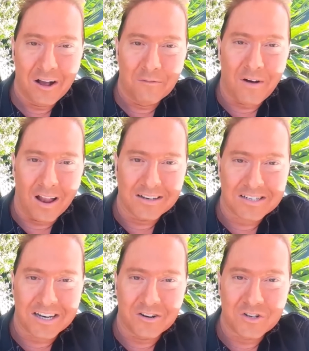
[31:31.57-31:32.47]

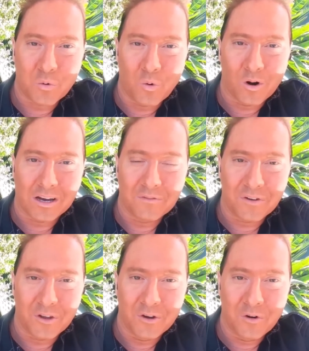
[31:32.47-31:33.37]
Volunteers working for
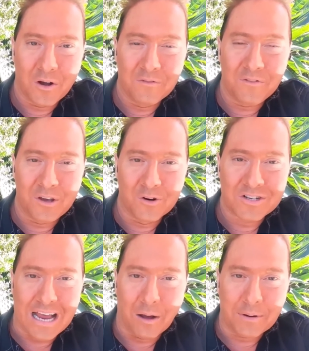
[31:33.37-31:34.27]
you, viewers
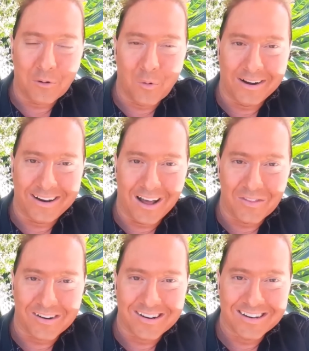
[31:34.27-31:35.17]
helping one
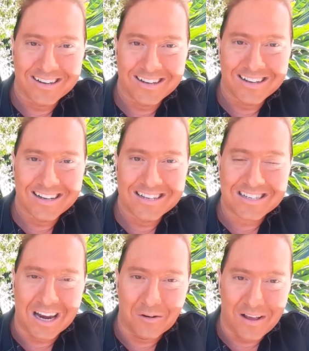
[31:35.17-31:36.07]
another.
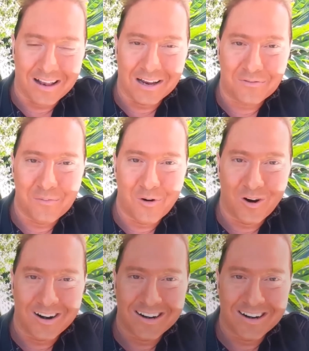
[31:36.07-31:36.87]
Stay with LA for more.